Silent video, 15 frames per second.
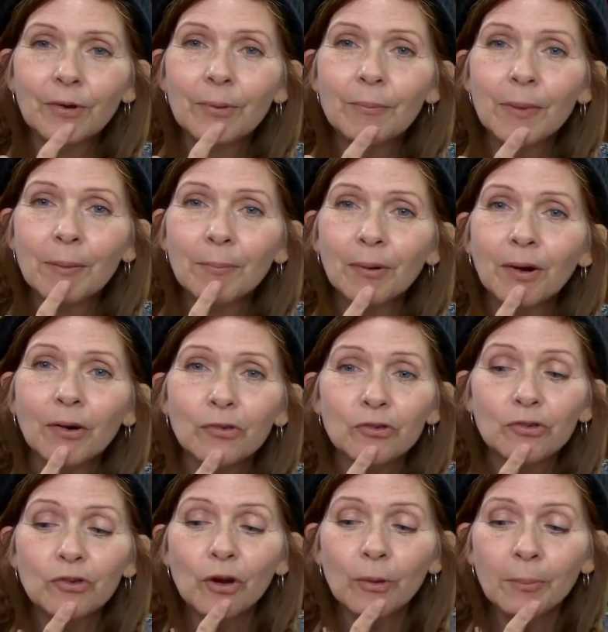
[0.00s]
Remember, a
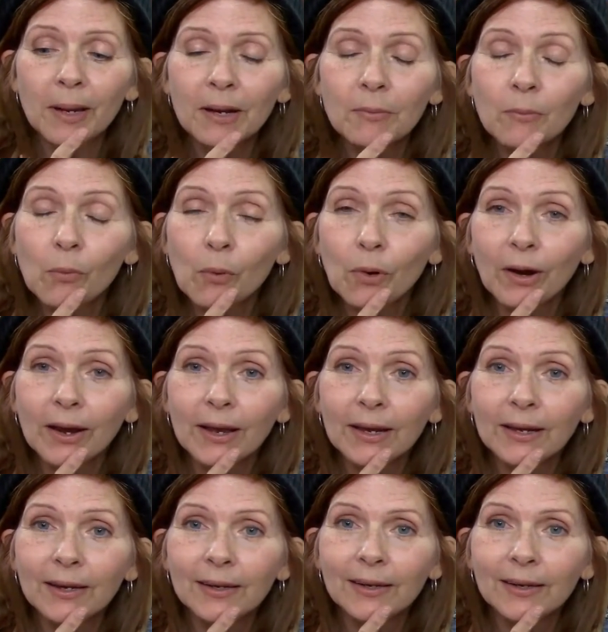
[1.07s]
snowman wore it?